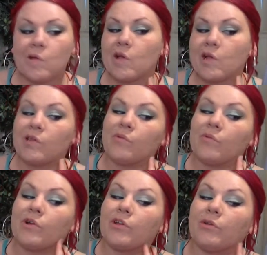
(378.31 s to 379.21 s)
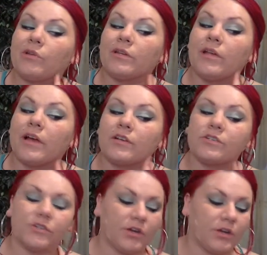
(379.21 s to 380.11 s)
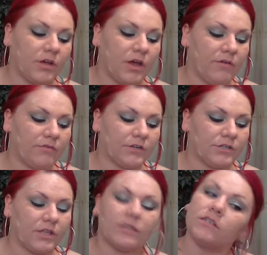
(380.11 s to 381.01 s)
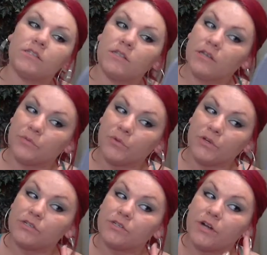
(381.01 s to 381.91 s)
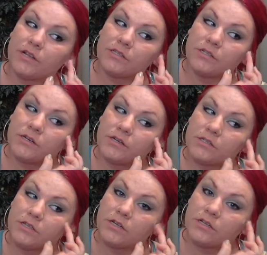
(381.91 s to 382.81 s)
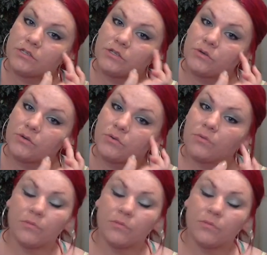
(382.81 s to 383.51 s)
Anywhere you need extra coverage that the tinted moisturizer didn't do.